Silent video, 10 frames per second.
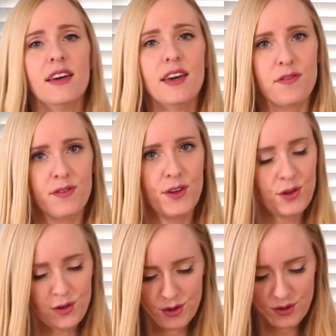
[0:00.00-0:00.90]
If
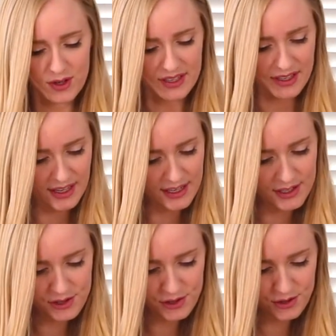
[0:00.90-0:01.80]
you
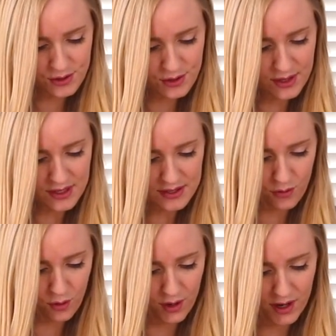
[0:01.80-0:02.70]
need to
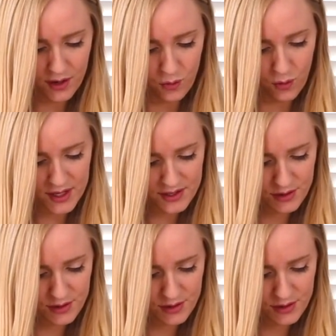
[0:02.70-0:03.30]
or want